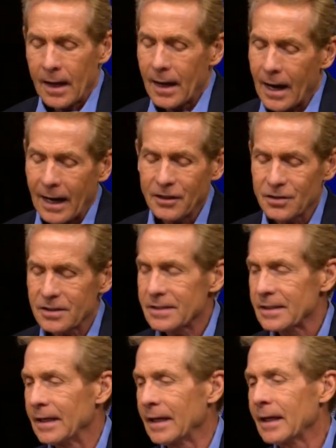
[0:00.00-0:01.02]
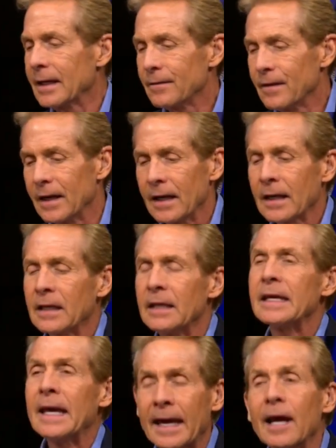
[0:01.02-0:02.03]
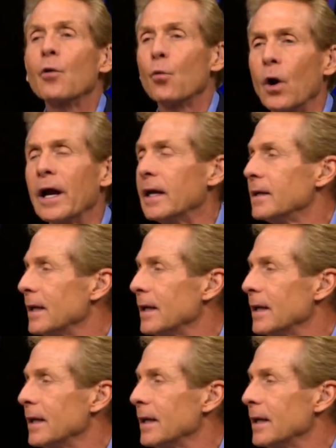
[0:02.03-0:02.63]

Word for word: I just think that he can't wait,